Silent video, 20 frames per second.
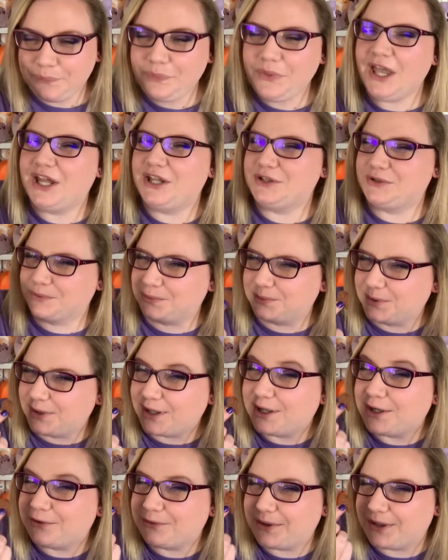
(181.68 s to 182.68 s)
And it's
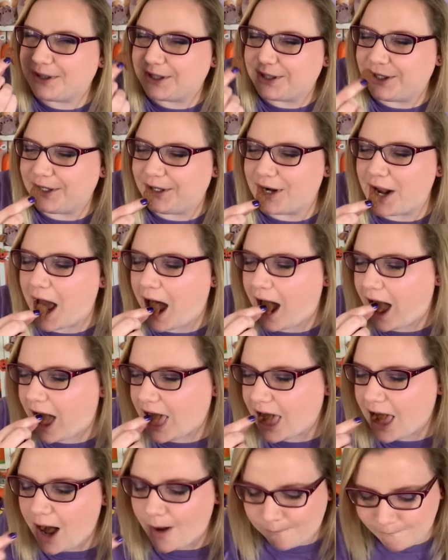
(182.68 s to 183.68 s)
really, really good.
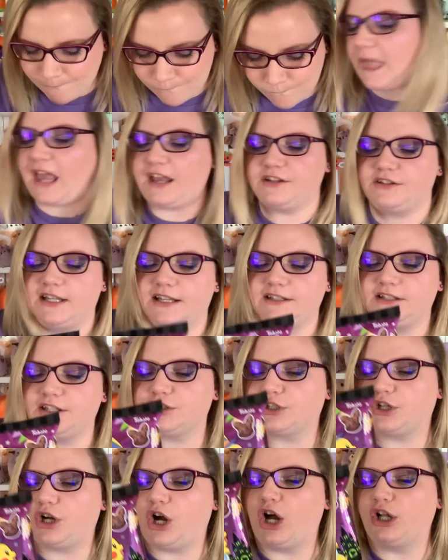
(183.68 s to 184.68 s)
It says
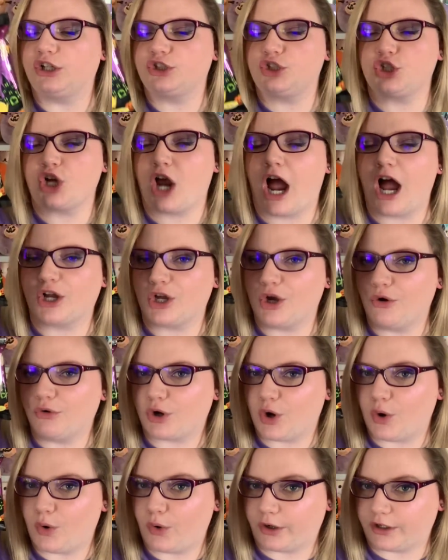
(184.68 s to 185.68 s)
it's called Choco
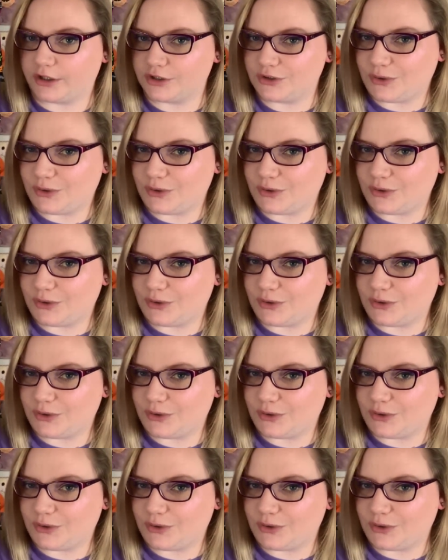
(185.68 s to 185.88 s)
Corn.